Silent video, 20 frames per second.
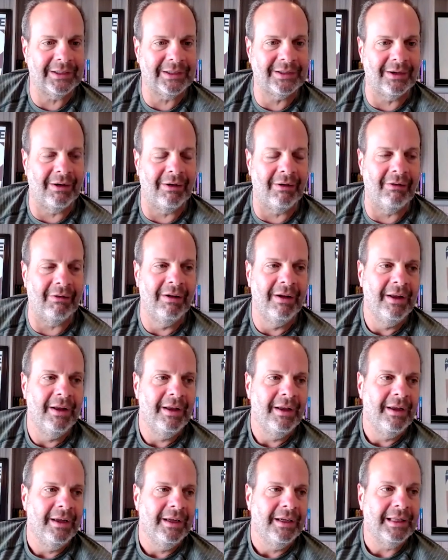So
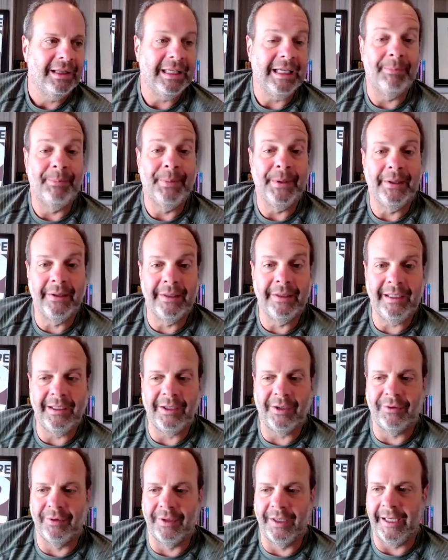the ability to
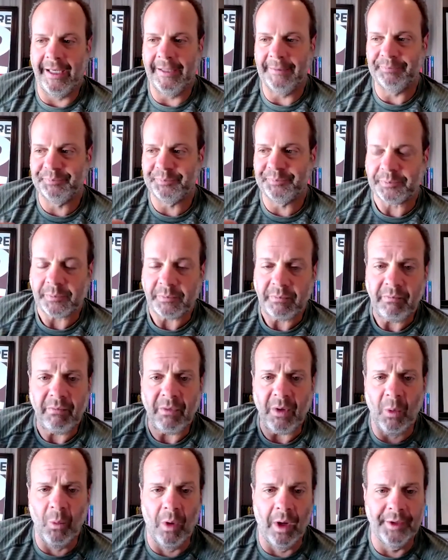create
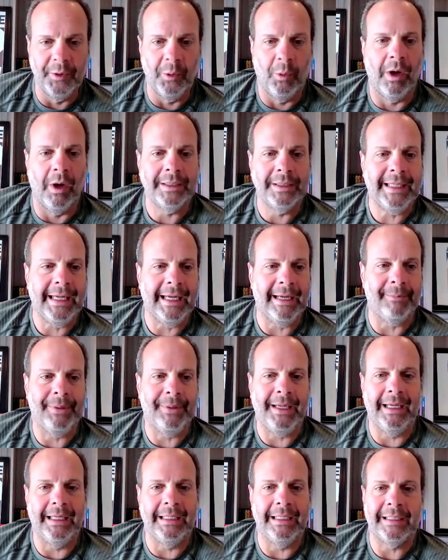one-to-one
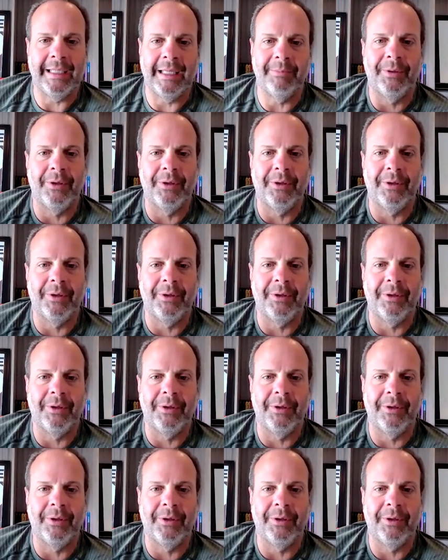campaigns and